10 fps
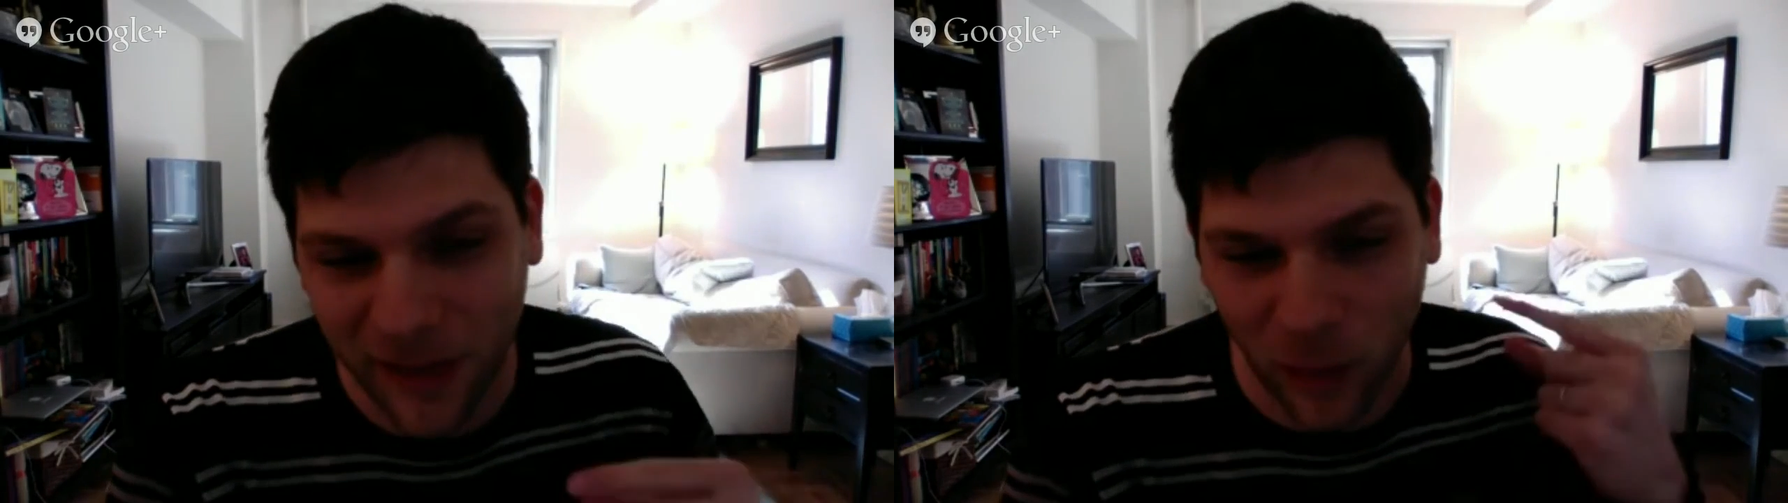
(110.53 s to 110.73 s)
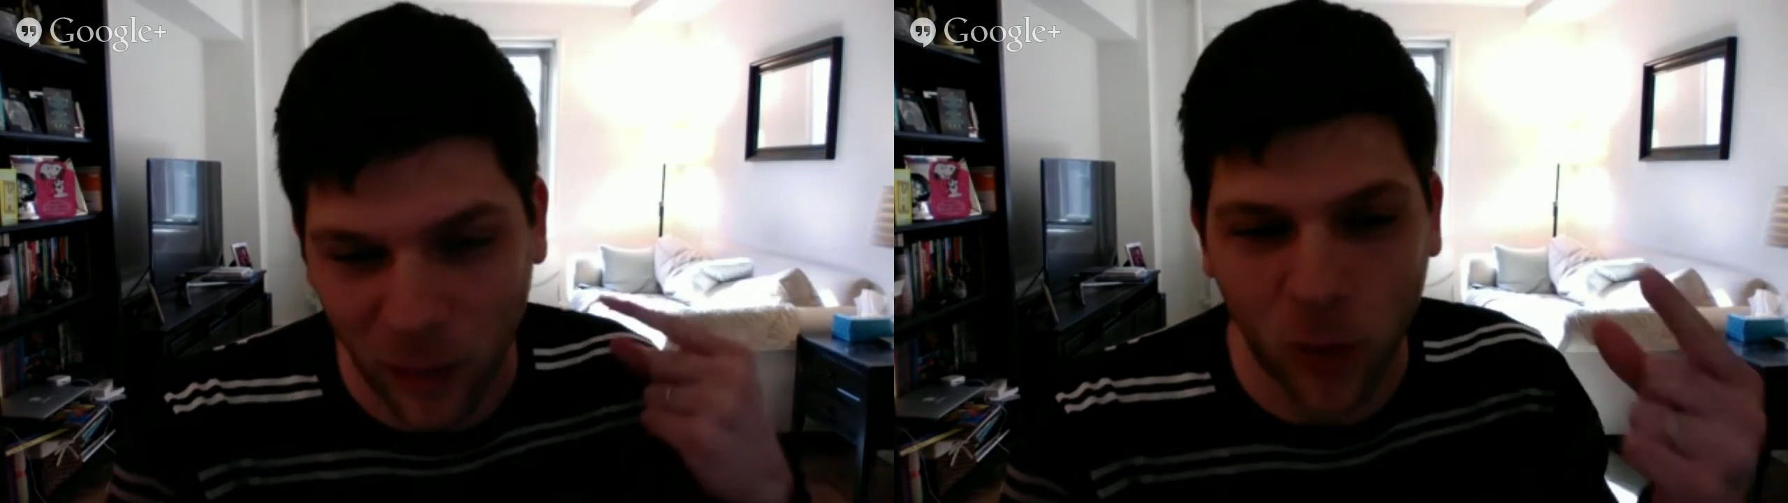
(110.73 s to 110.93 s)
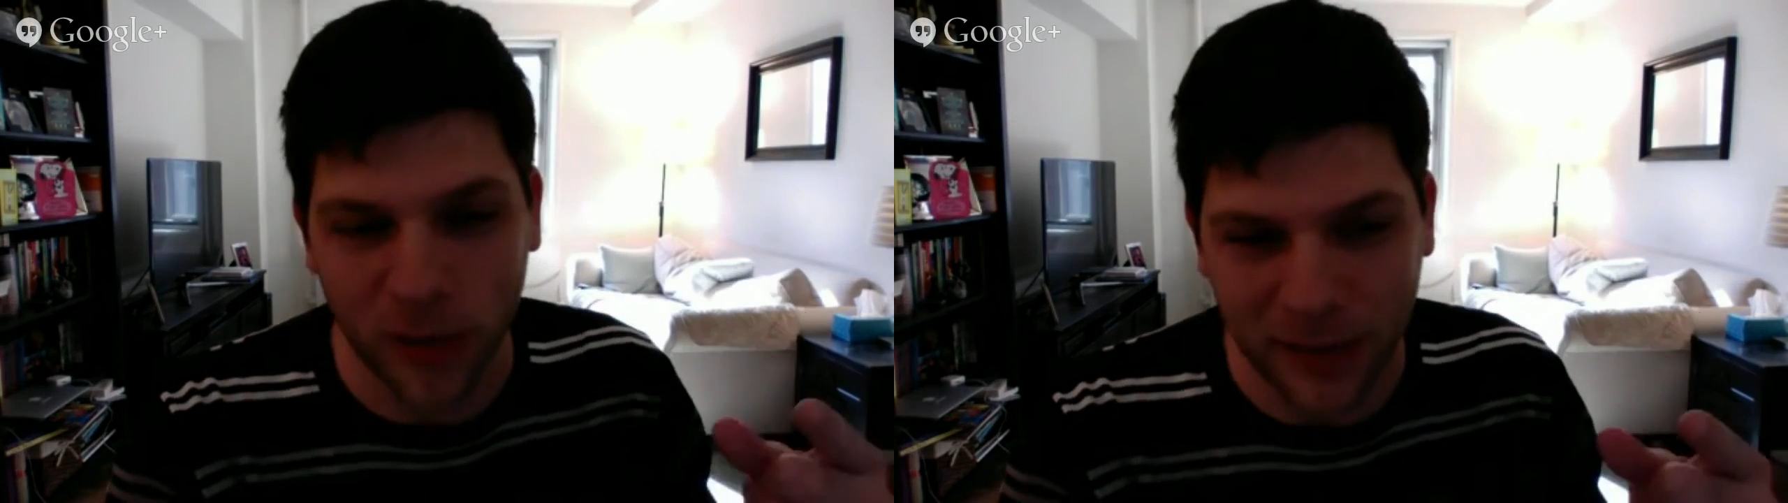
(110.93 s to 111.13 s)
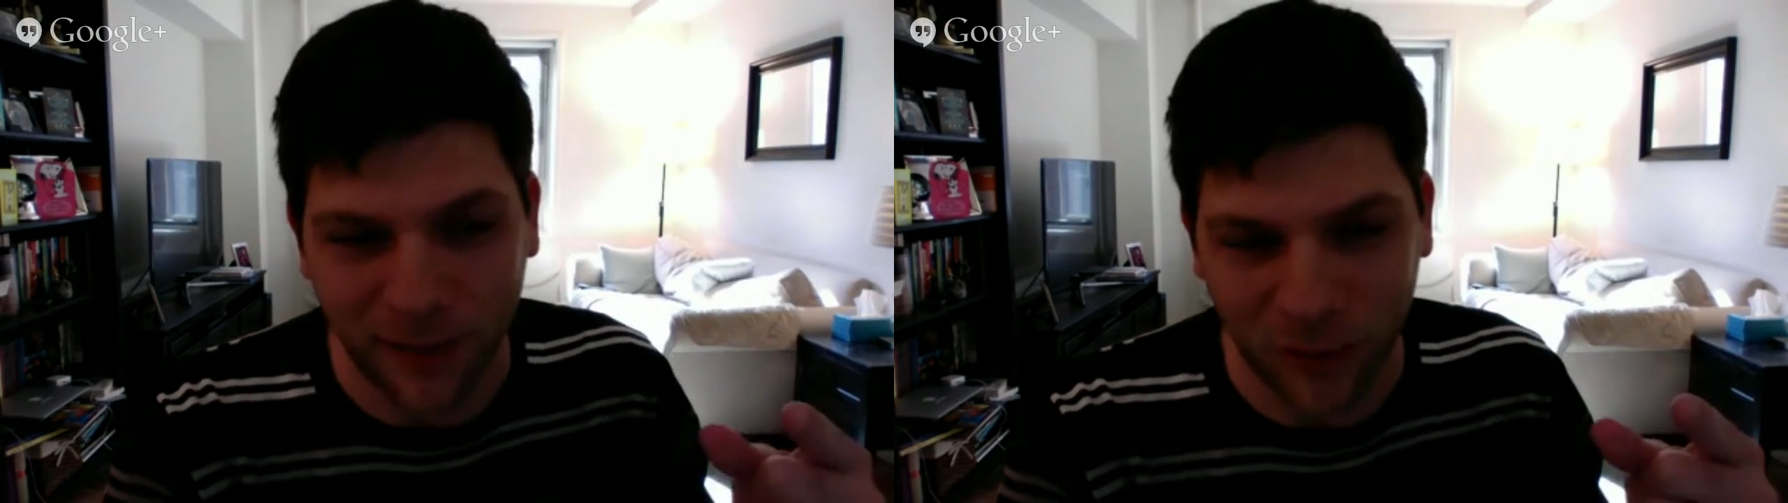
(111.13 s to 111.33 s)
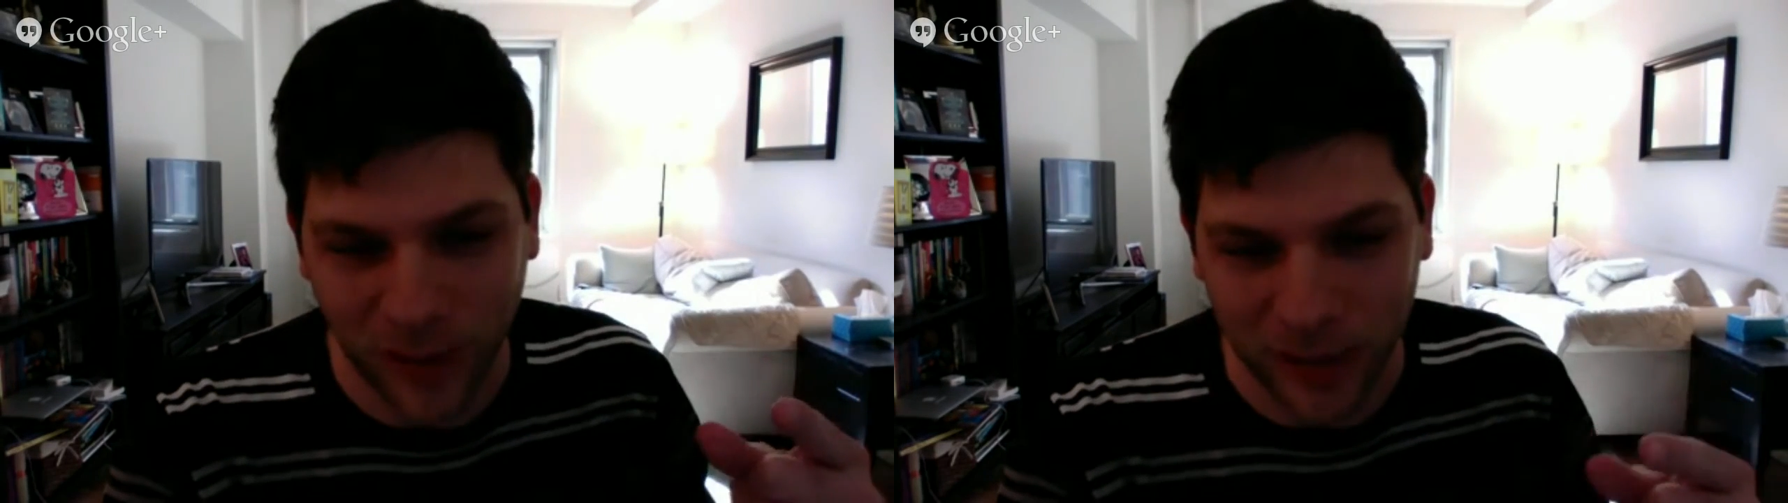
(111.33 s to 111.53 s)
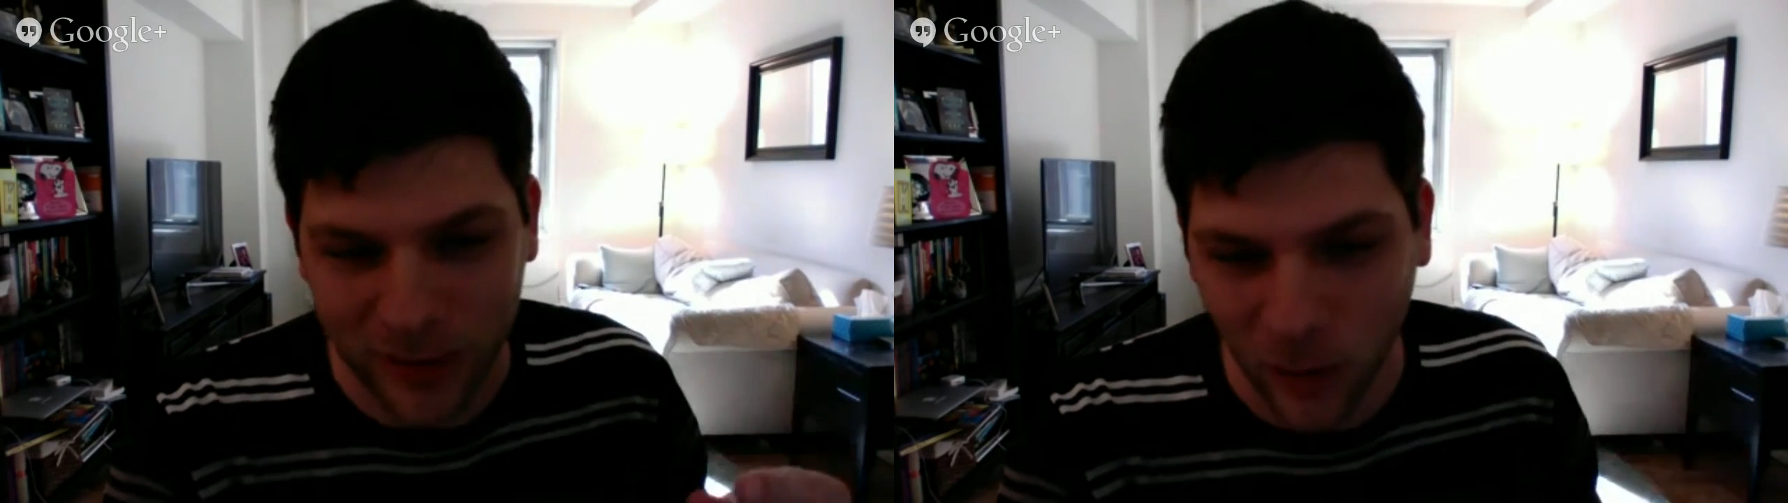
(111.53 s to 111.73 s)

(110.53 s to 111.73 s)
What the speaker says: even worse after that.